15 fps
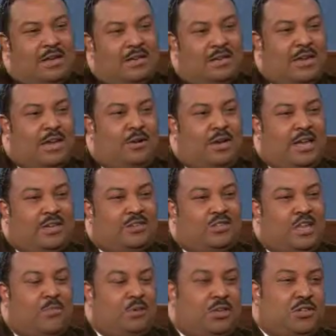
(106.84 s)
Now, as
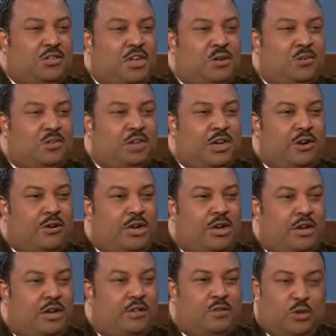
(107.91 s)
Deputy
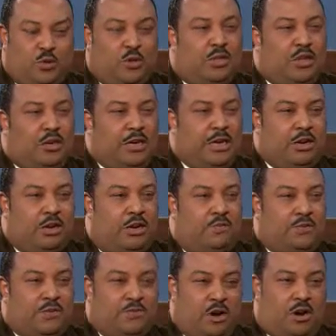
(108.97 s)
Secretary of the North Carolina
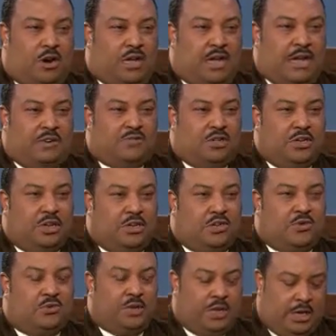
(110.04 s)
Office of Archives and
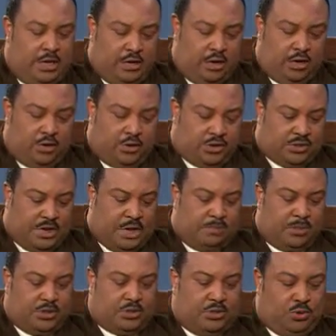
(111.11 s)
History, you
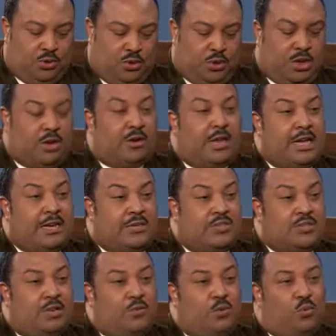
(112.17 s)
established the North Carolina
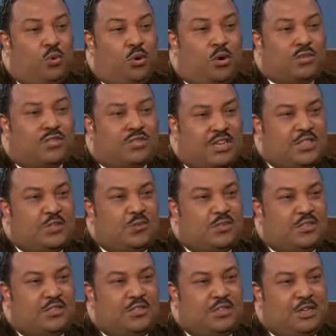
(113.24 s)
Civil War
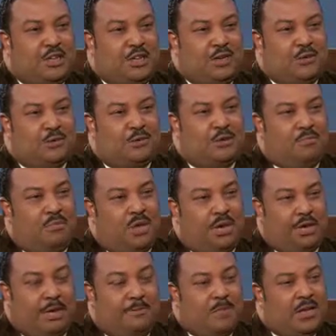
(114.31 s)
Sesquicentennial
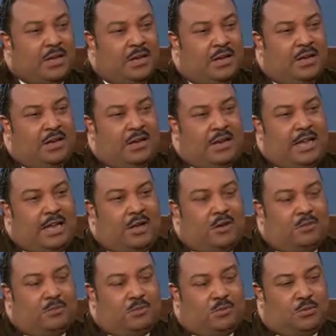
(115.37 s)
Committee.
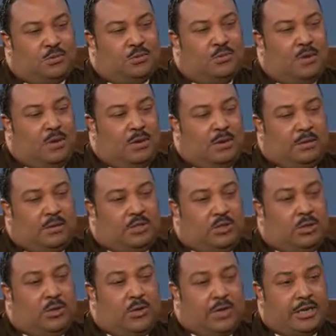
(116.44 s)
Now,
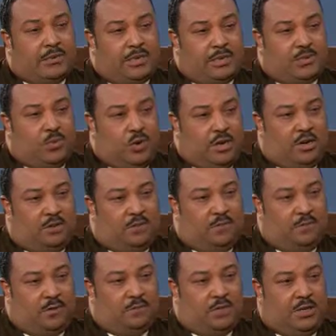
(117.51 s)
during this
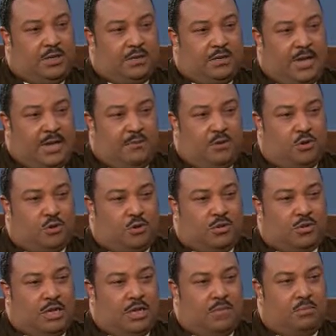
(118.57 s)
150th anniversary
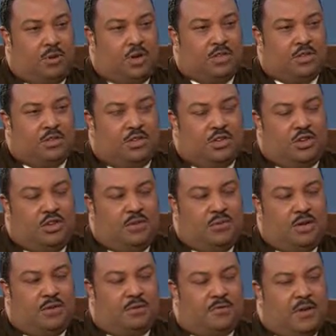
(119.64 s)
celebration,
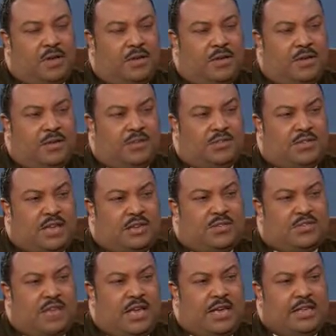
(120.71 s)
you have set
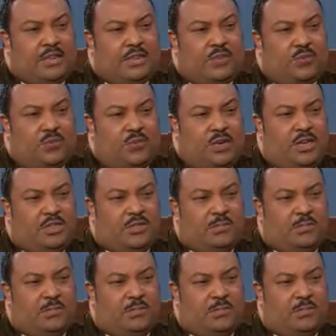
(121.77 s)
aside 3